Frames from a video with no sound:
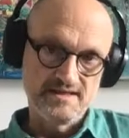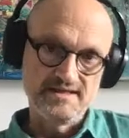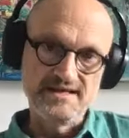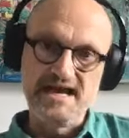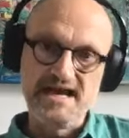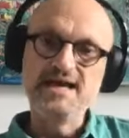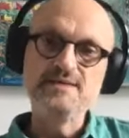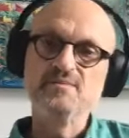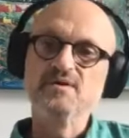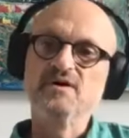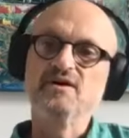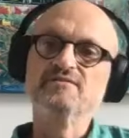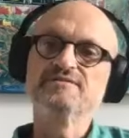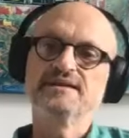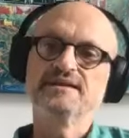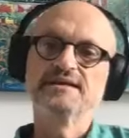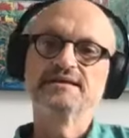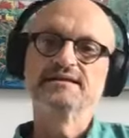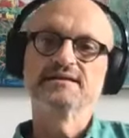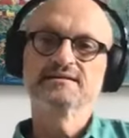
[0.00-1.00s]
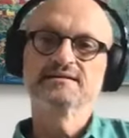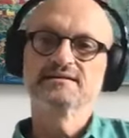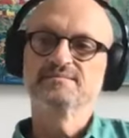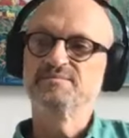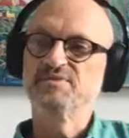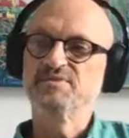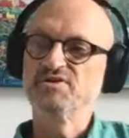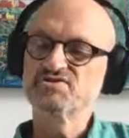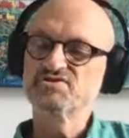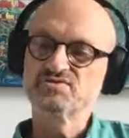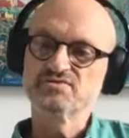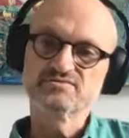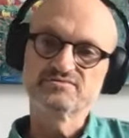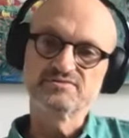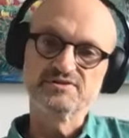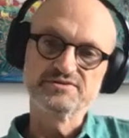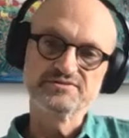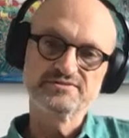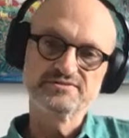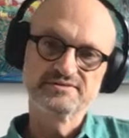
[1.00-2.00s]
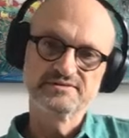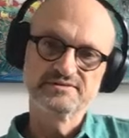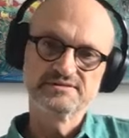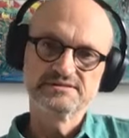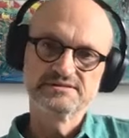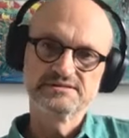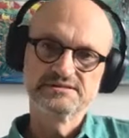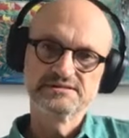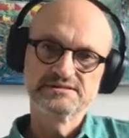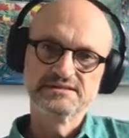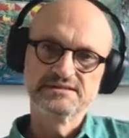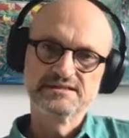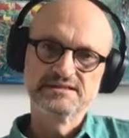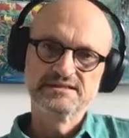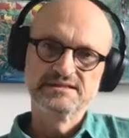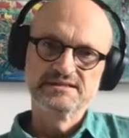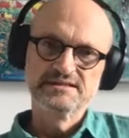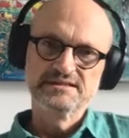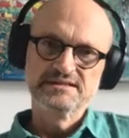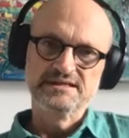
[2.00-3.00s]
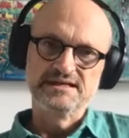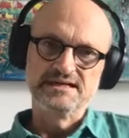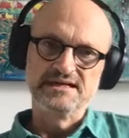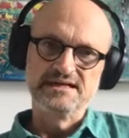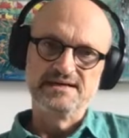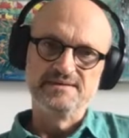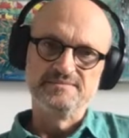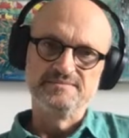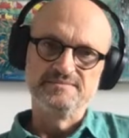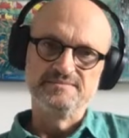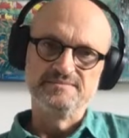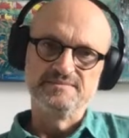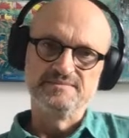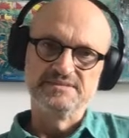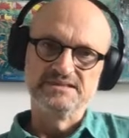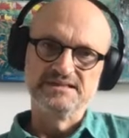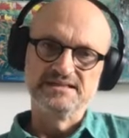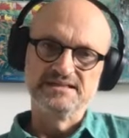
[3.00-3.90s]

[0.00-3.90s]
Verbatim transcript: game of healing and personal growth. Um,